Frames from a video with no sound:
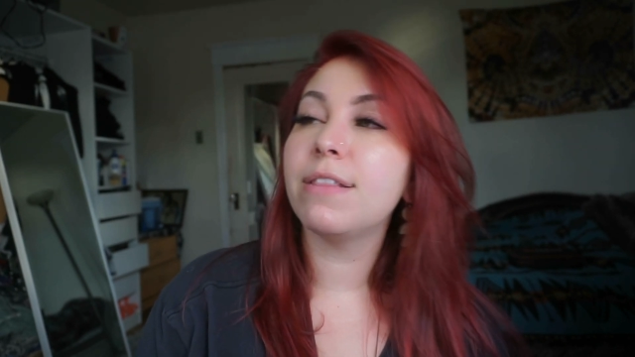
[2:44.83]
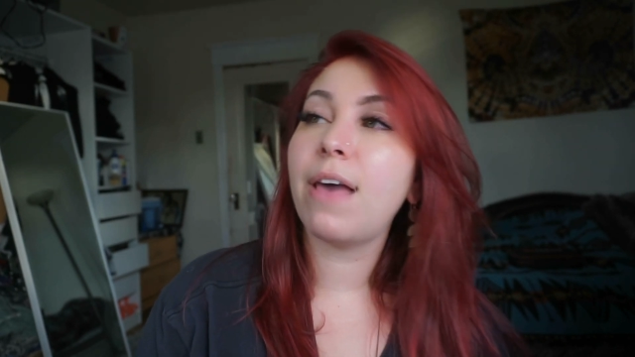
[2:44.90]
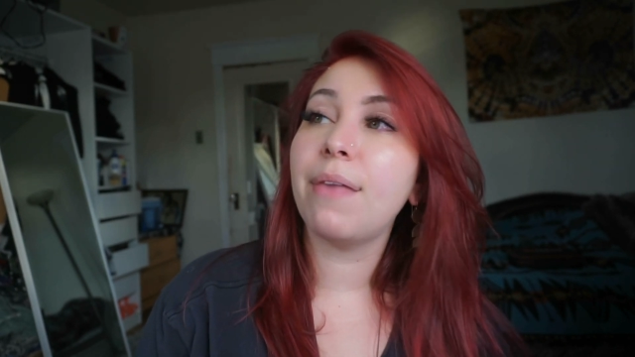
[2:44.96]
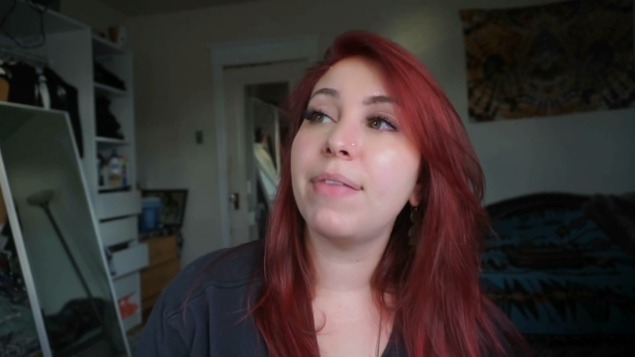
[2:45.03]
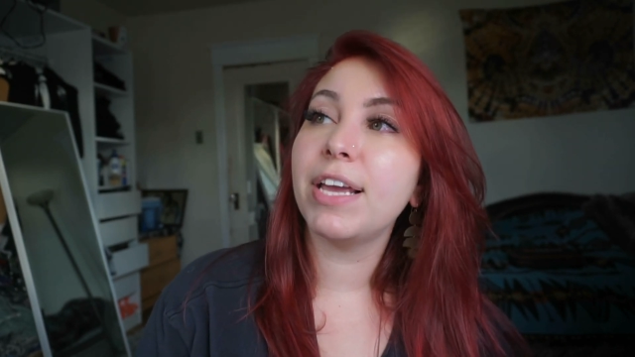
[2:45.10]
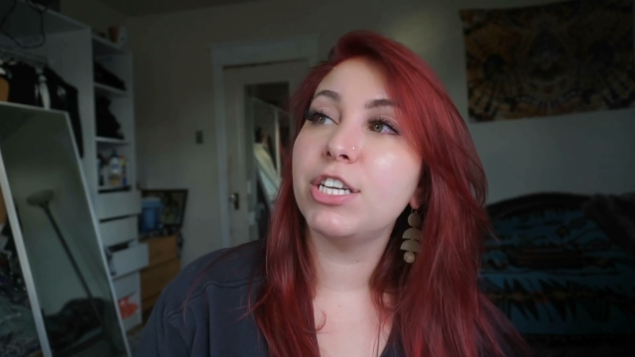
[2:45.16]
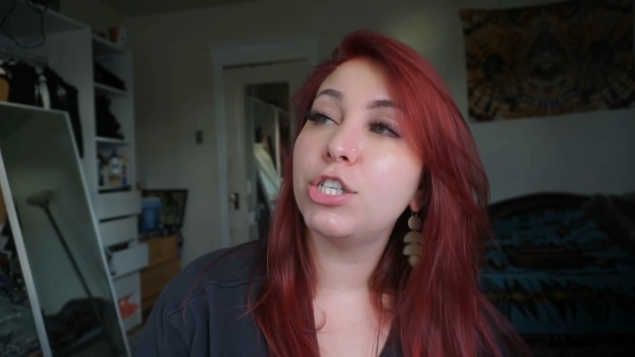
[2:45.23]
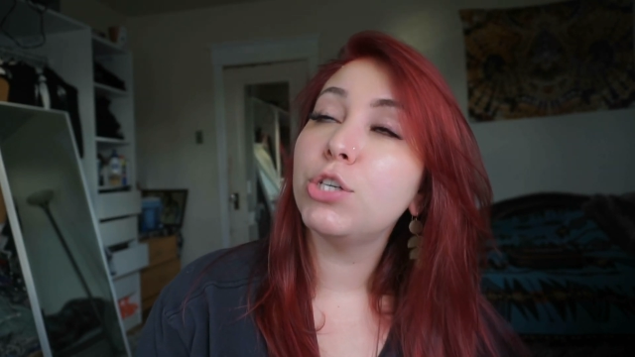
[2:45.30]
that
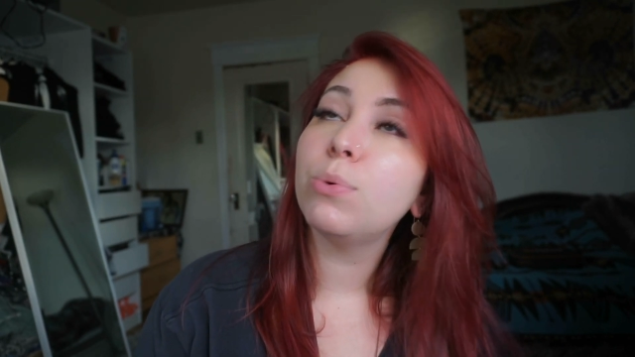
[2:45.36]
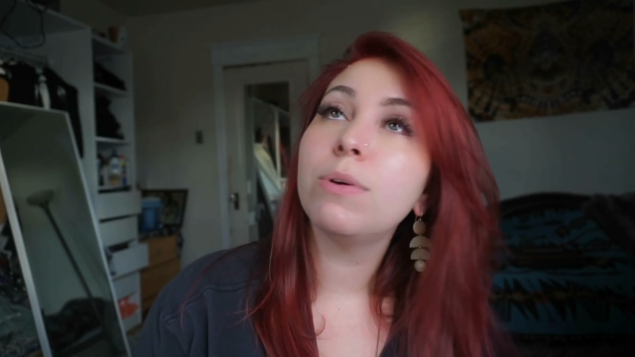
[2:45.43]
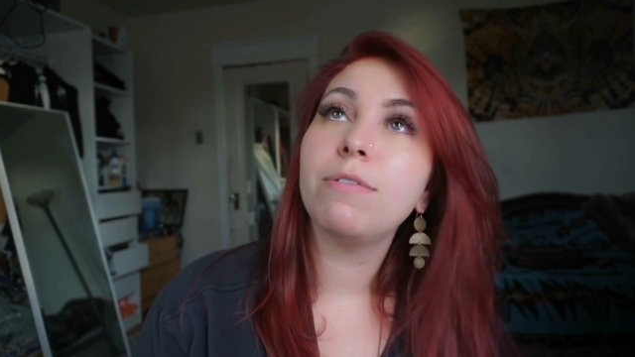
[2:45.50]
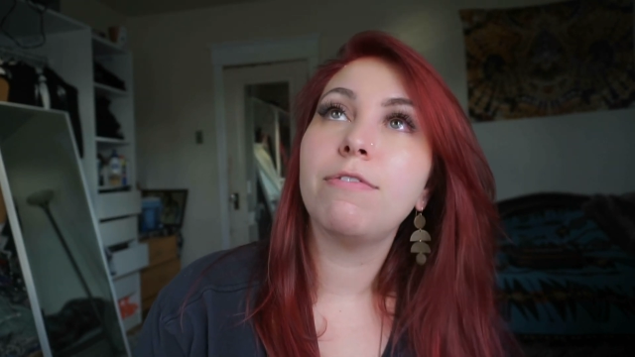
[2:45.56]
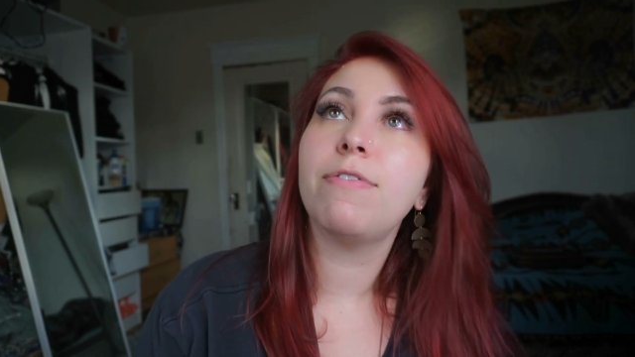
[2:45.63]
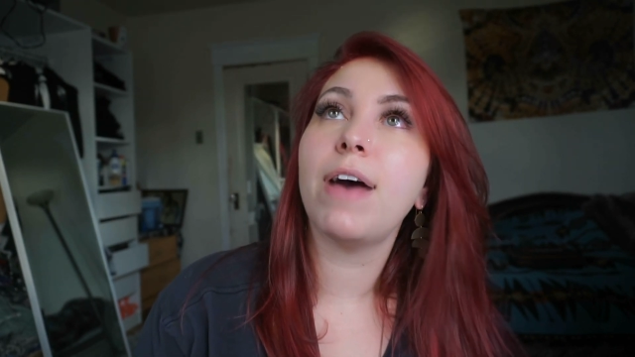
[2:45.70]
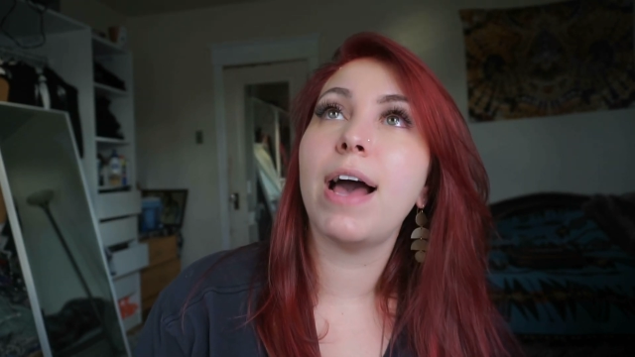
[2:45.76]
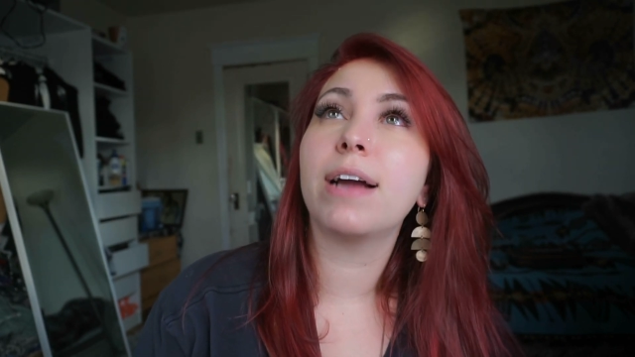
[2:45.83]
they do in
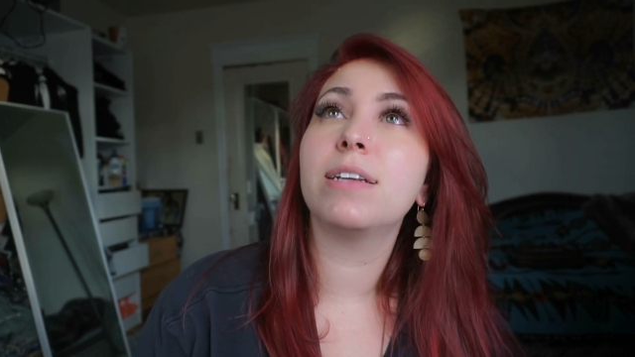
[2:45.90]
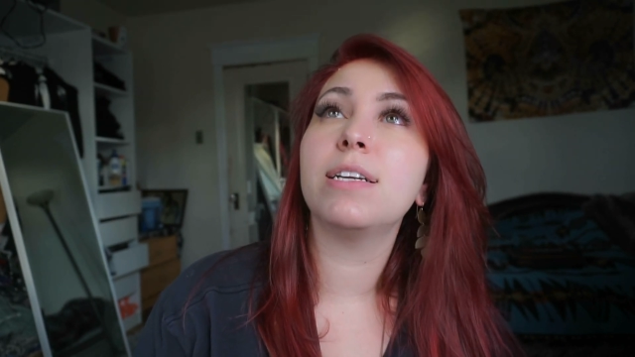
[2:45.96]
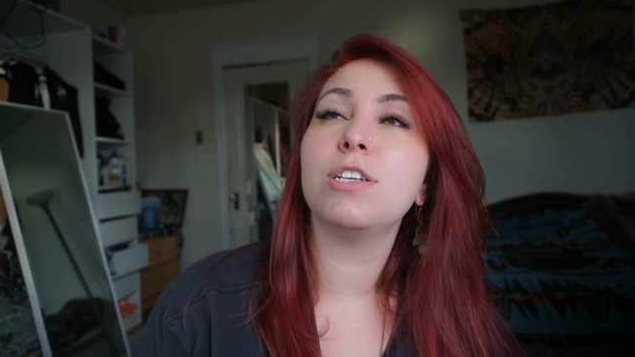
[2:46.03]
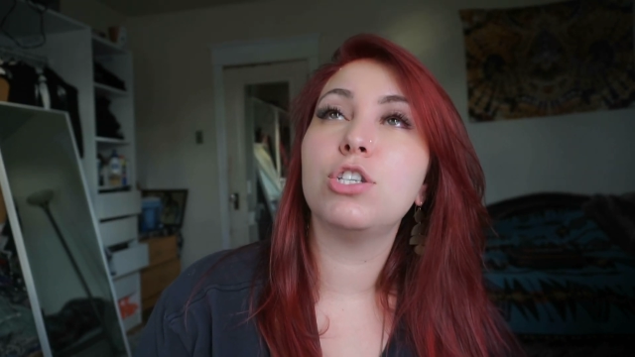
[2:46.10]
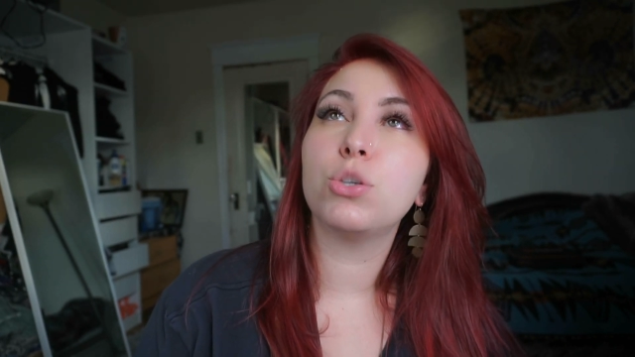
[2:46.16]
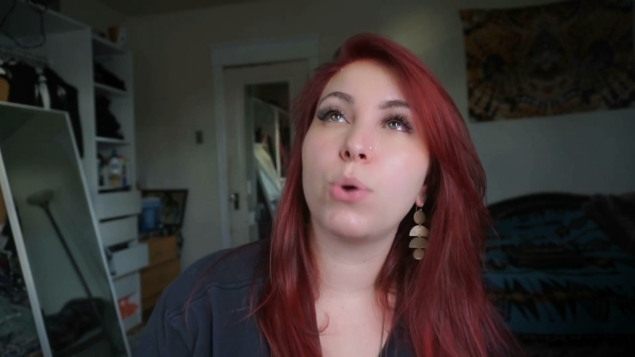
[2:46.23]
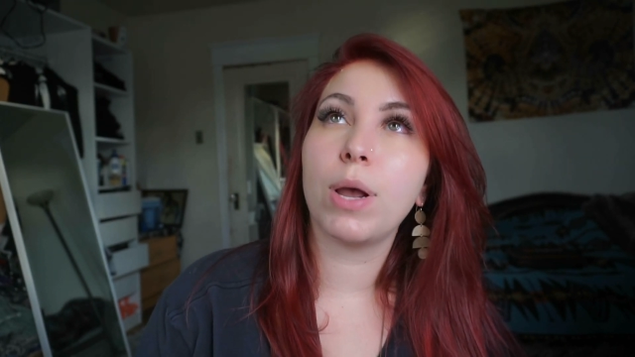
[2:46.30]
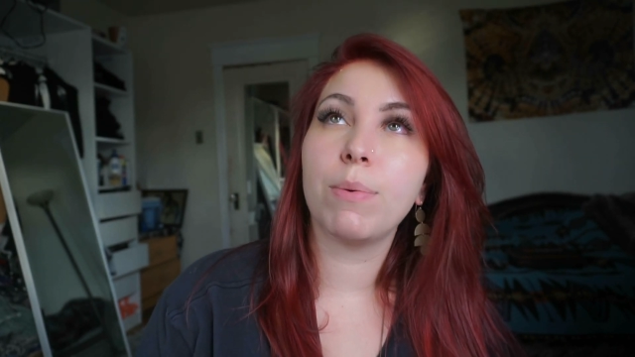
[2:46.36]
fact
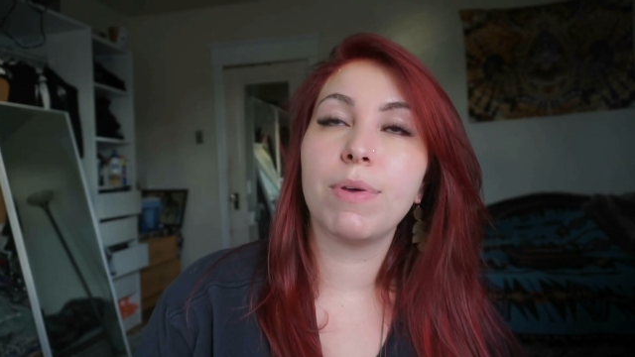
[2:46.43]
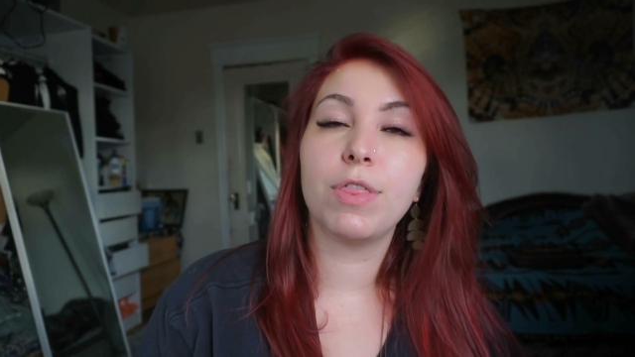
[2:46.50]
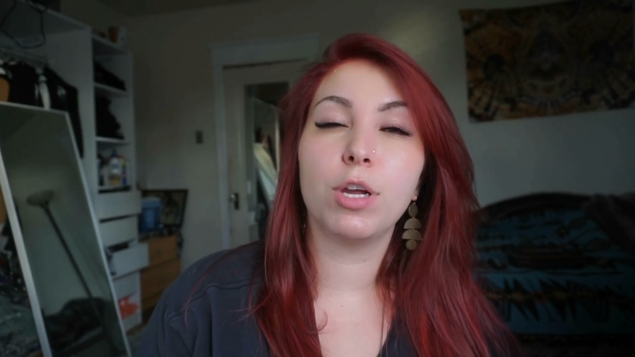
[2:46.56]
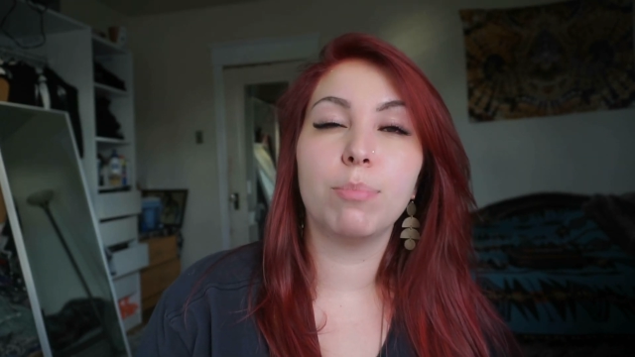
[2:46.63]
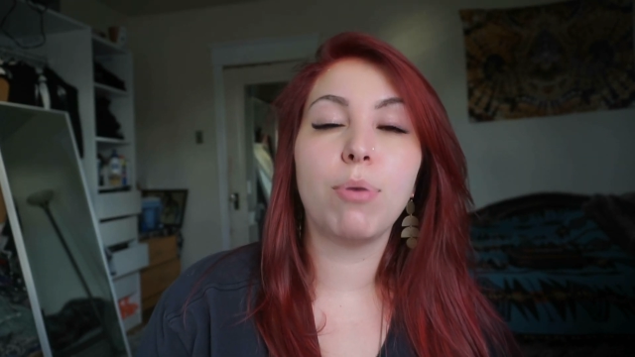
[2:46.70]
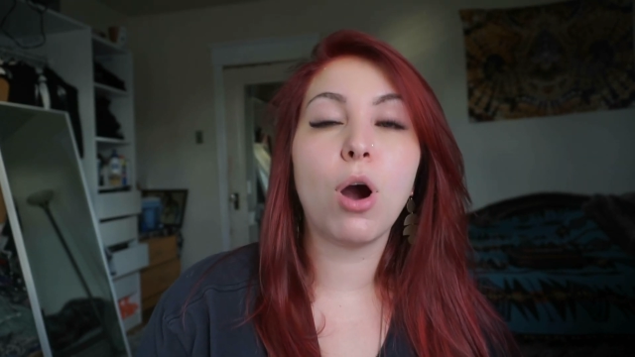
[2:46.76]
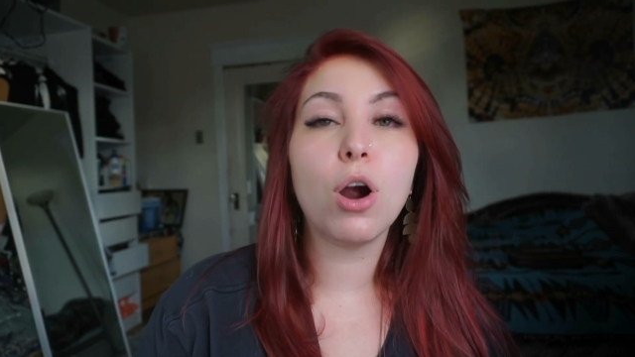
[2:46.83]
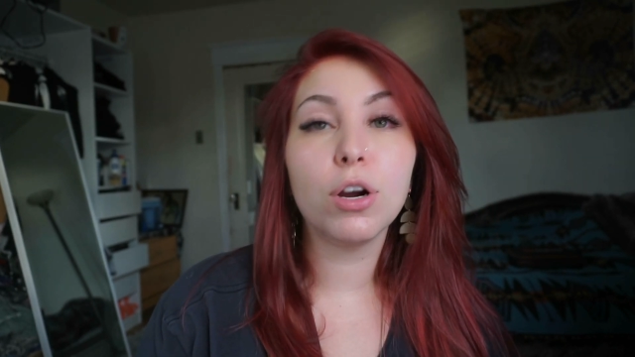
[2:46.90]
enjoy when their
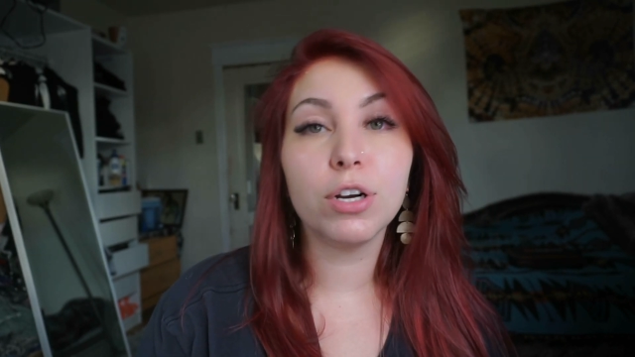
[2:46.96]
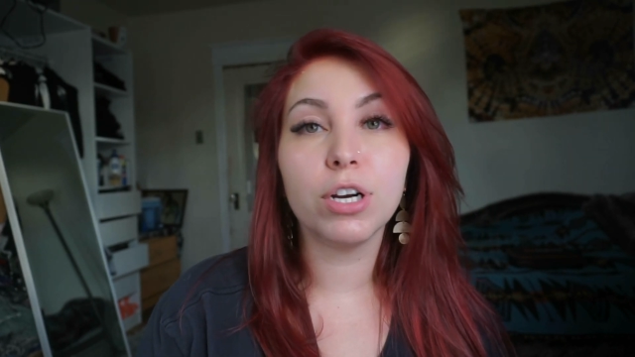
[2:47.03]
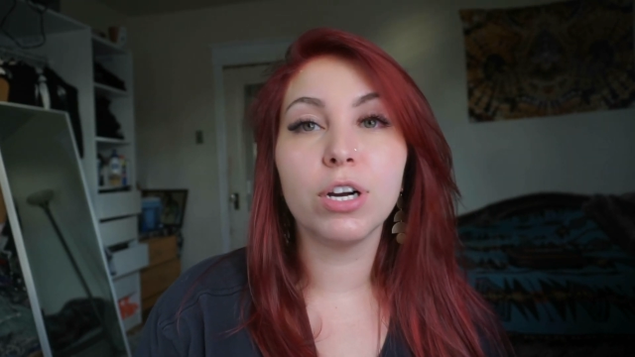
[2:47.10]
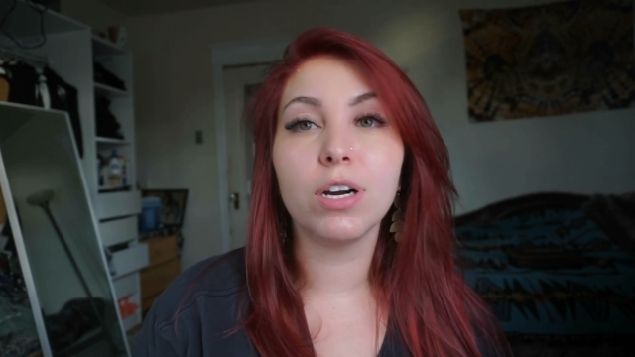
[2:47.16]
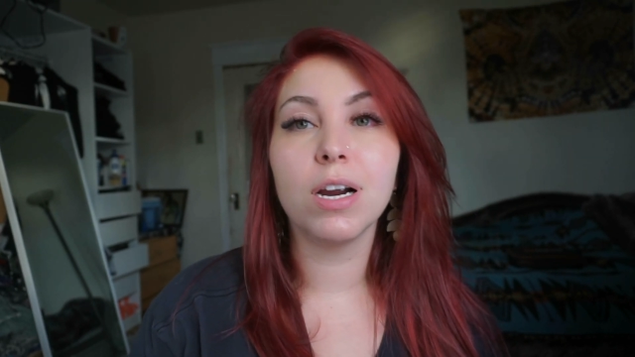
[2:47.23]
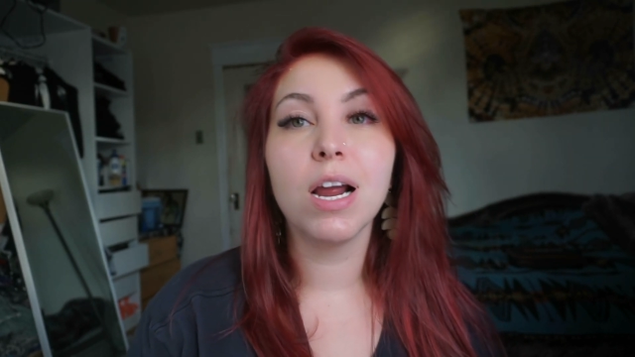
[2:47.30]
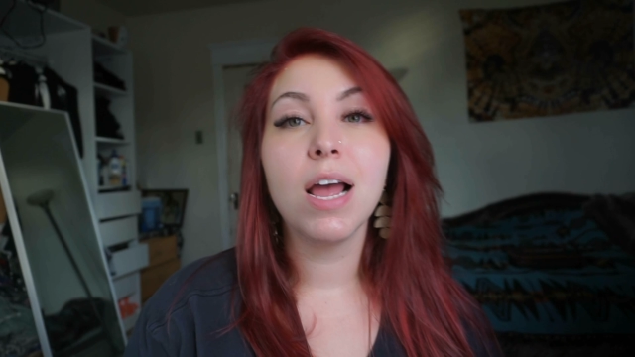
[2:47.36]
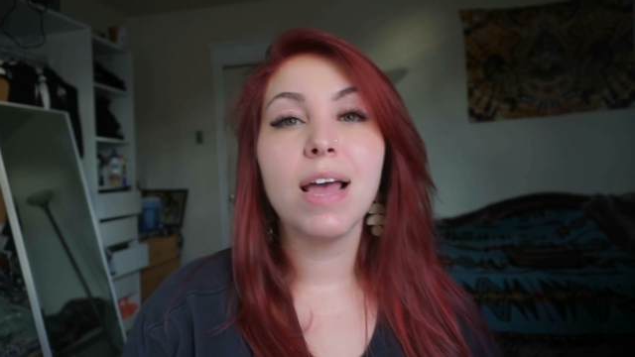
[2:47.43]
partner